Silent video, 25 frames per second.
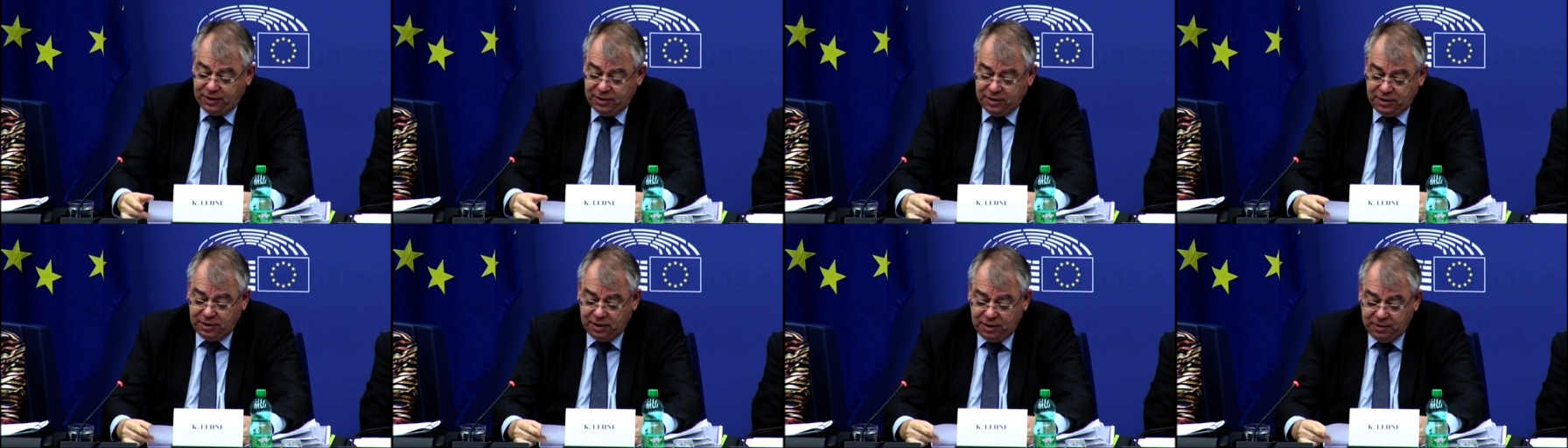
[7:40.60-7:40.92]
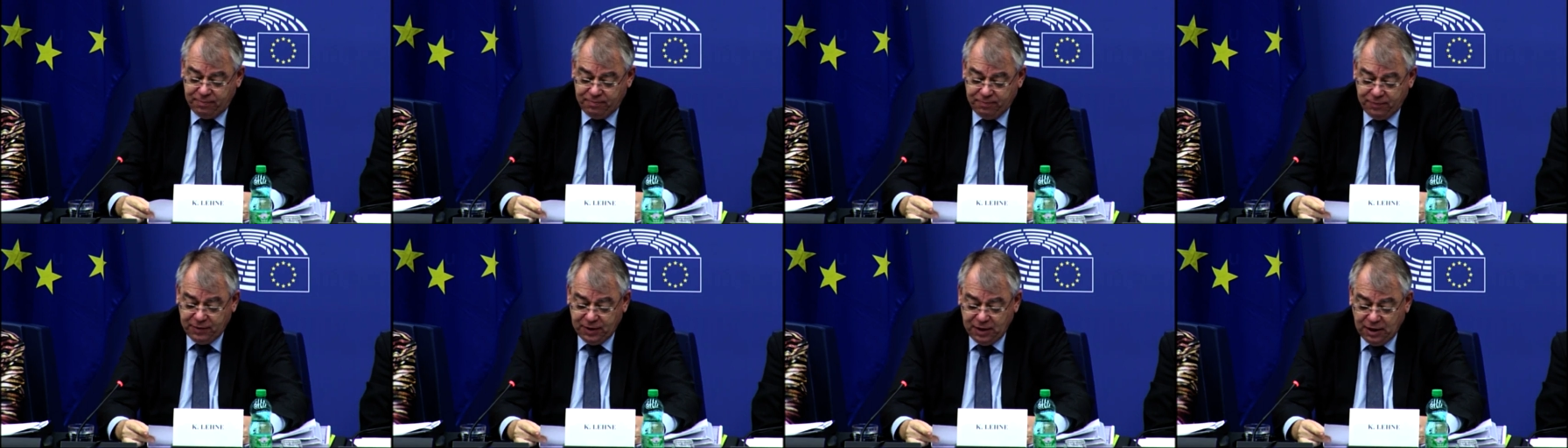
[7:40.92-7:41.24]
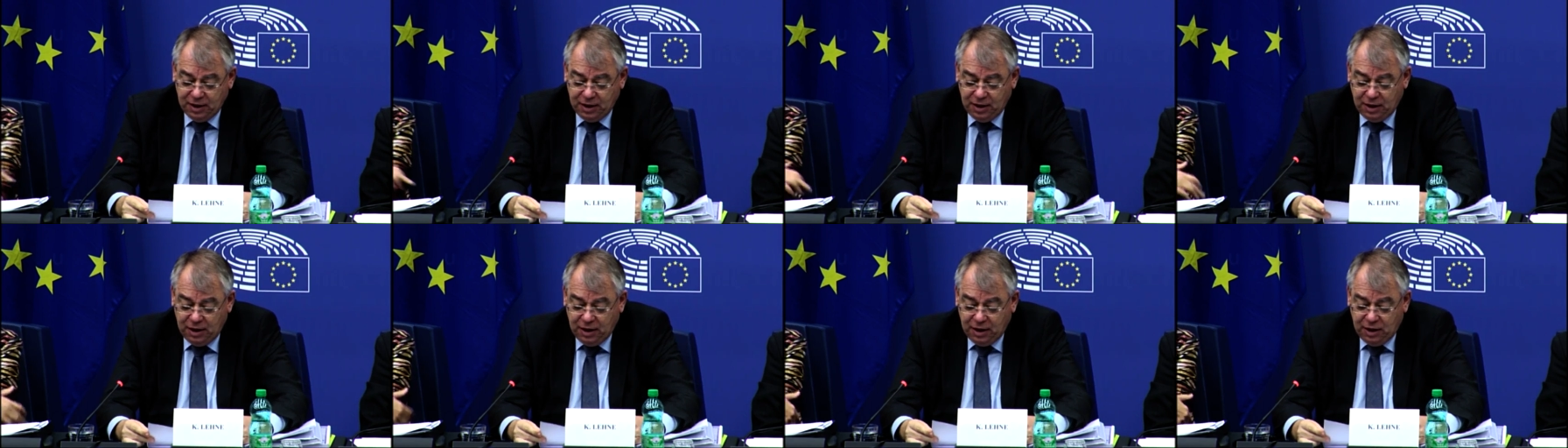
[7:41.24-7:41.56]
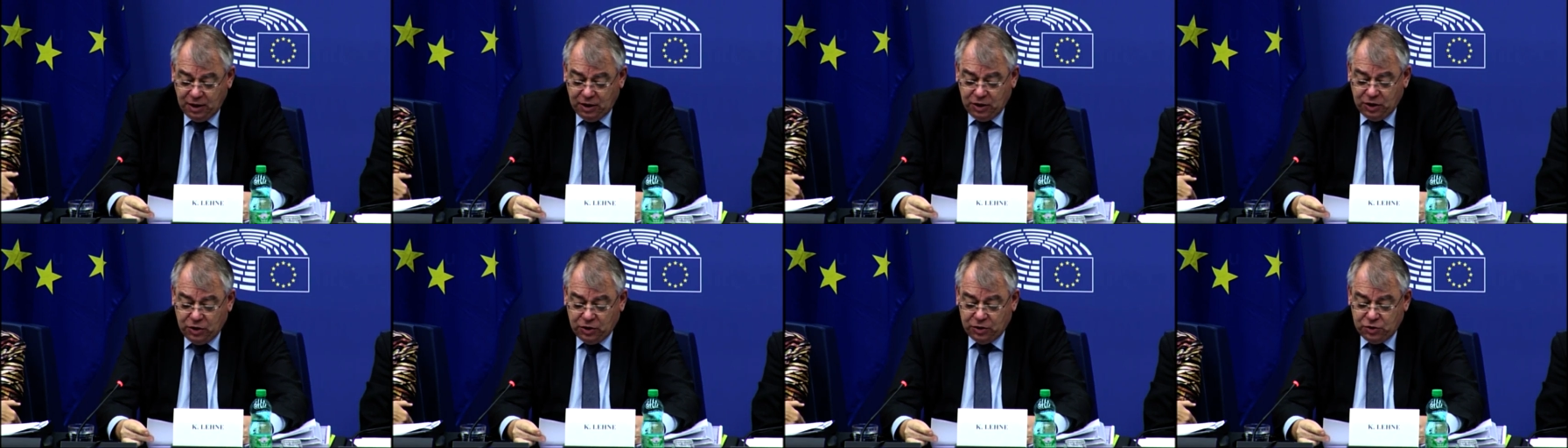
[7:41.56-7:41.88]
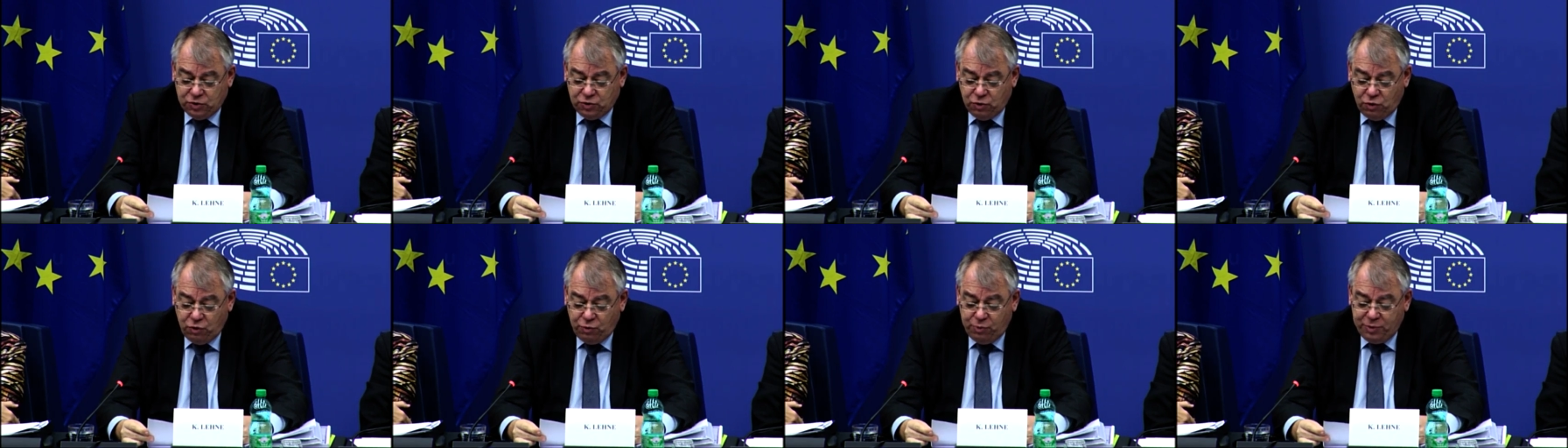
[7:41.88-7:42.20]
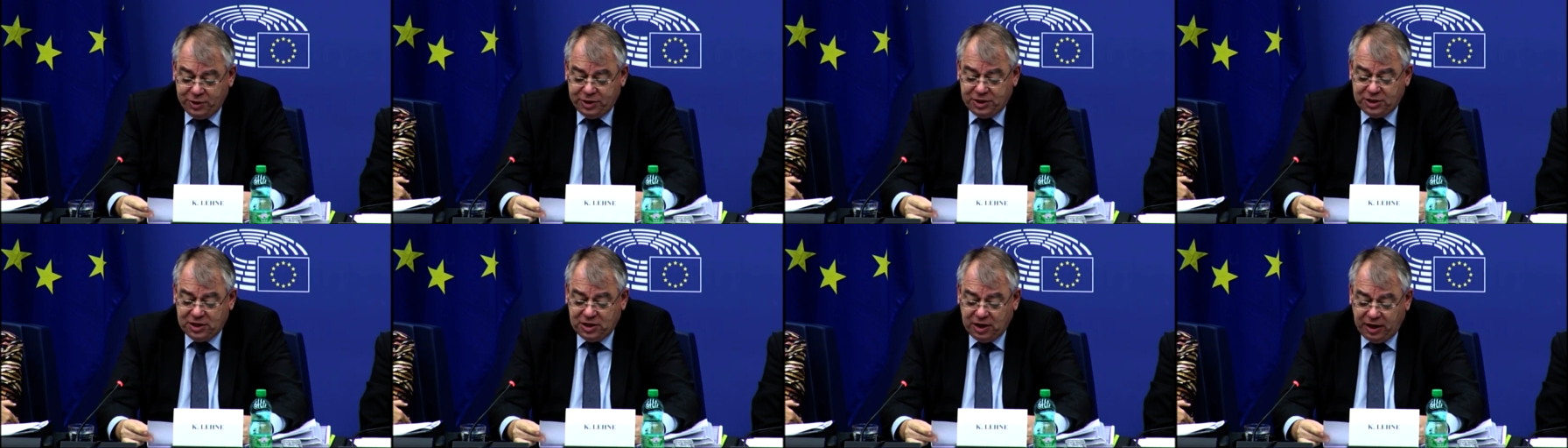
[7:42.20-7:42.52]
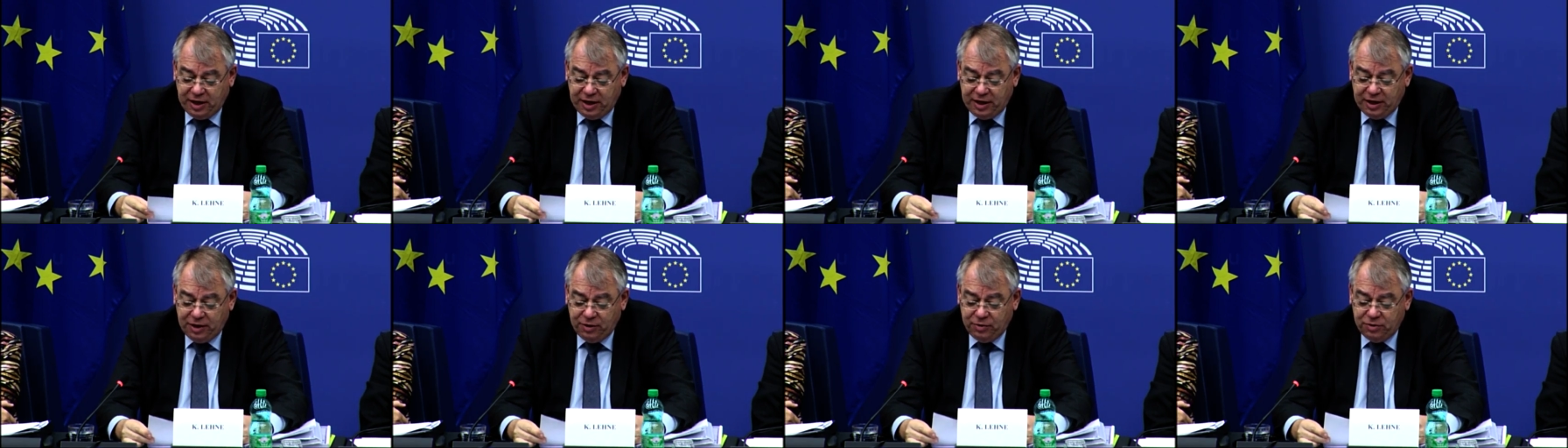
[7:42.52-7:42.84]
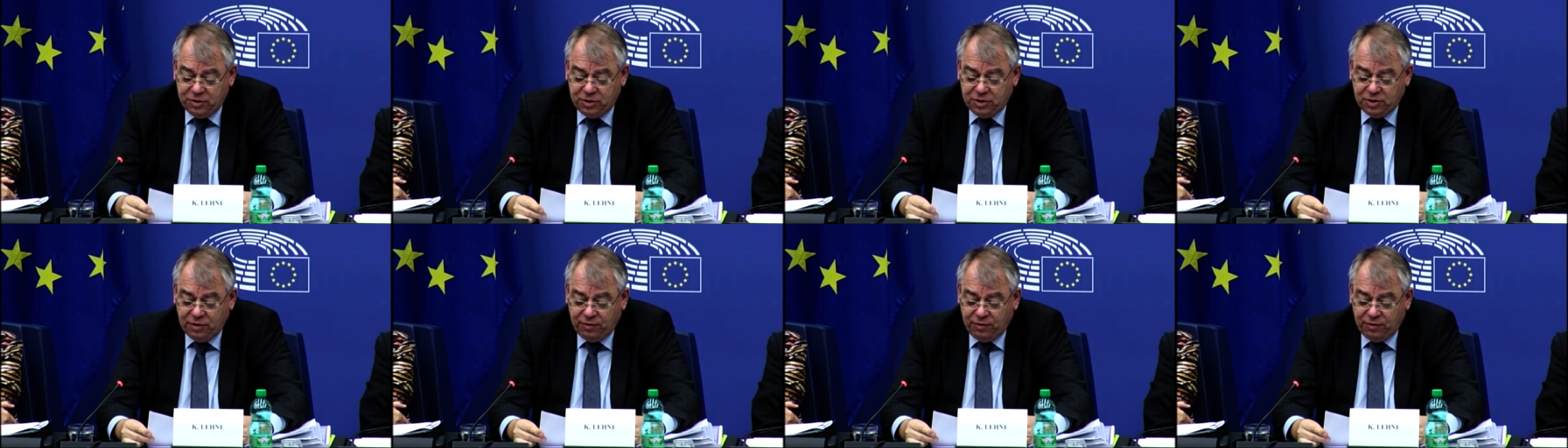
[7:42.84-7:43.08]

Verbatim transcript: where Member States and the Commission have already